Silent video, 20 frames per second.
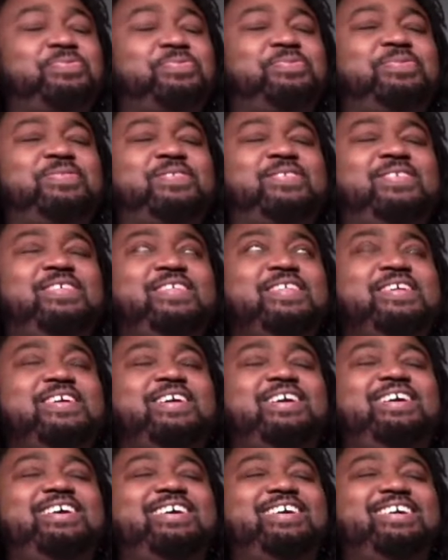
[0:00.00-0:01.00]

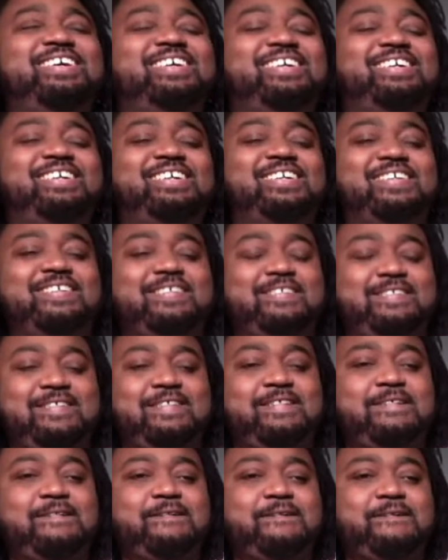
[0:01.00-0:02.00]

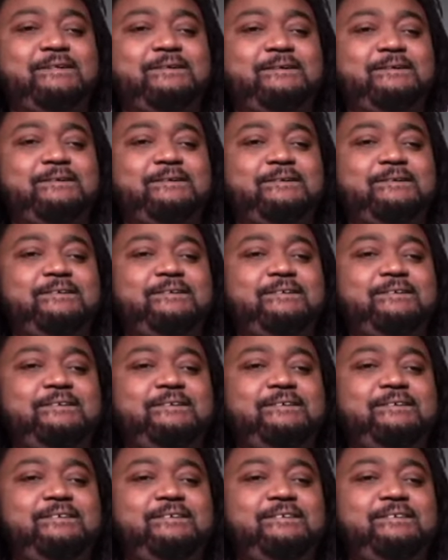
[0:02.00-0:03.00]

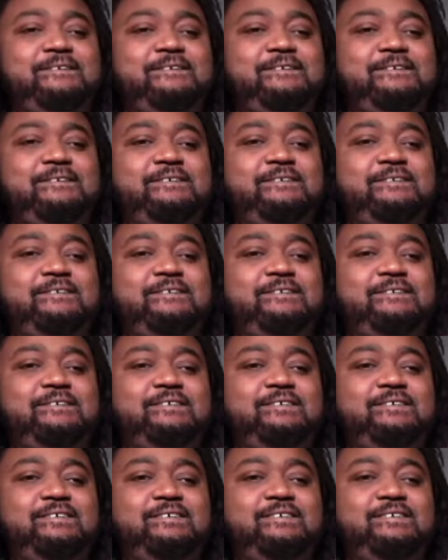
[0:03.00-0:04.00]

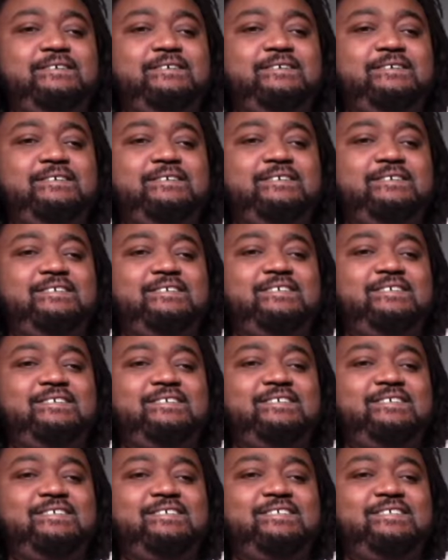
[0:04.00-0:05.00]

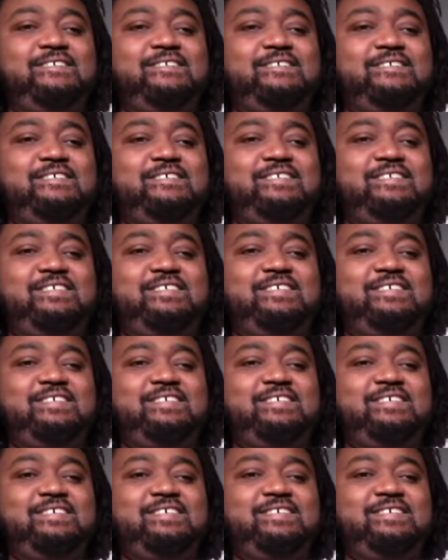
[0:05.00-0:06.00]

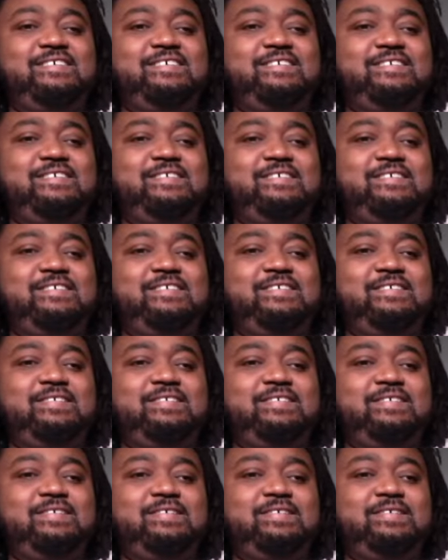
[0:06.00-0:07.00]

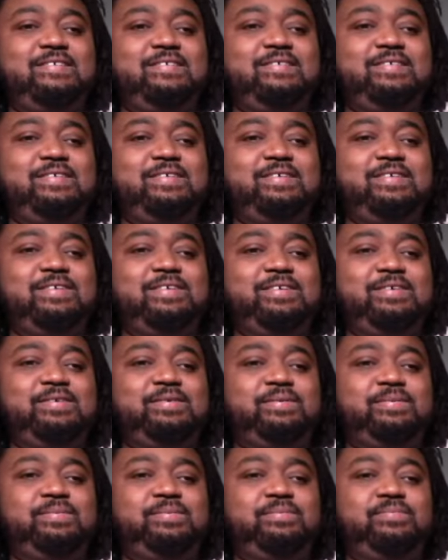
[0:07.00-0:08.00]
(silent)